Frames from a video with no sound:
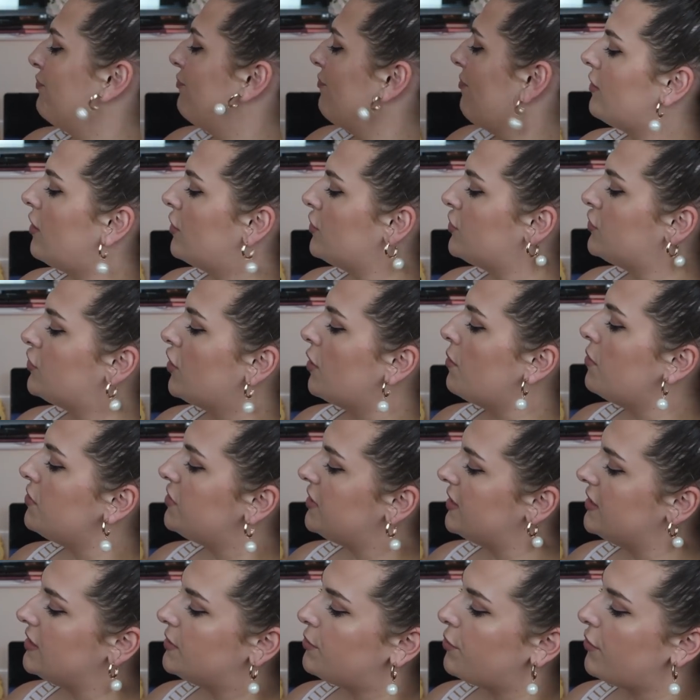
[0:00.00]
It's got so
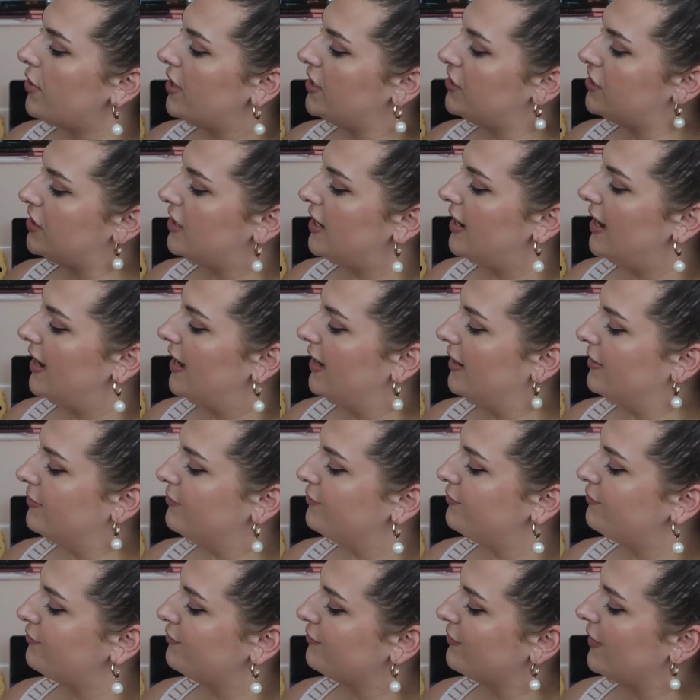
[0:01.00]
much inspiration
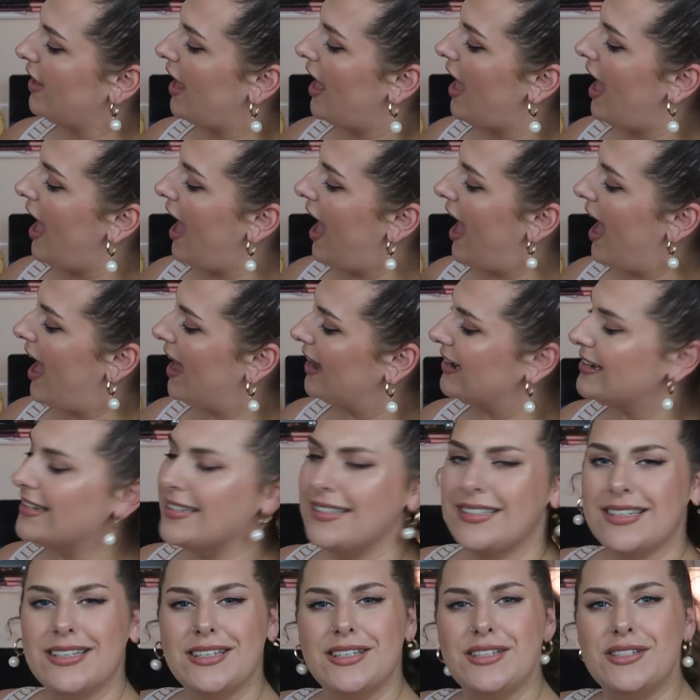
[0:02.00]
in
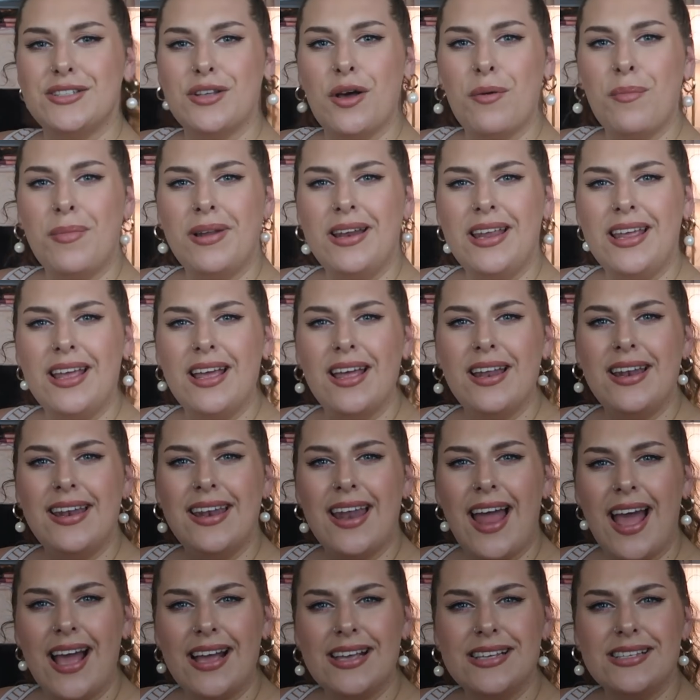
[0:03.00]
and so many
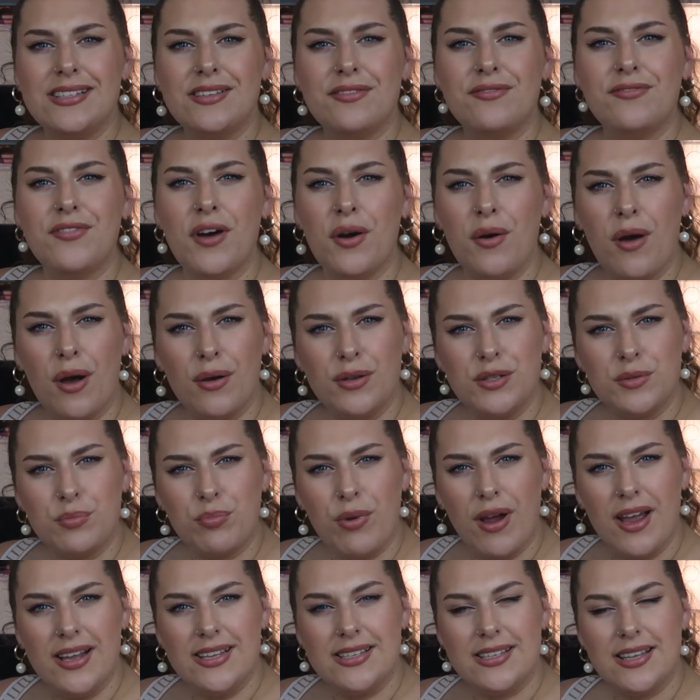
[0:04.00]
nice photo
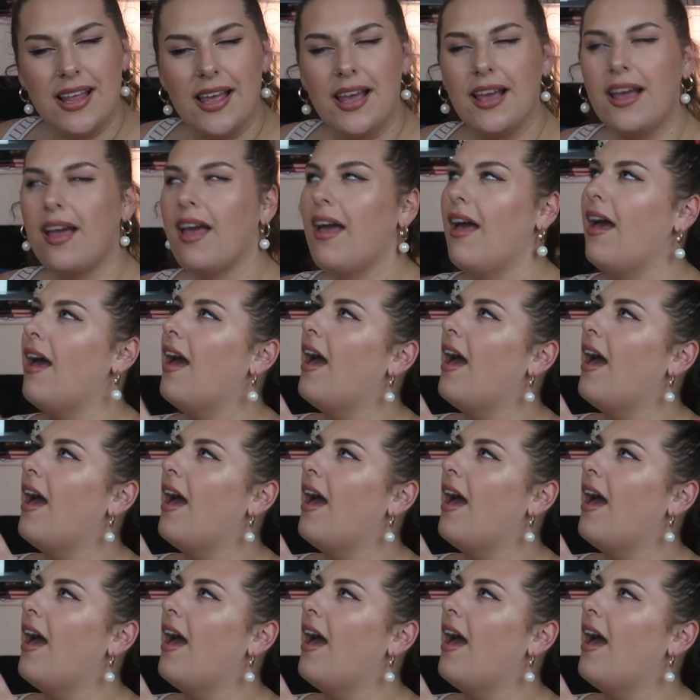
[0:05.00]
spreads. Like,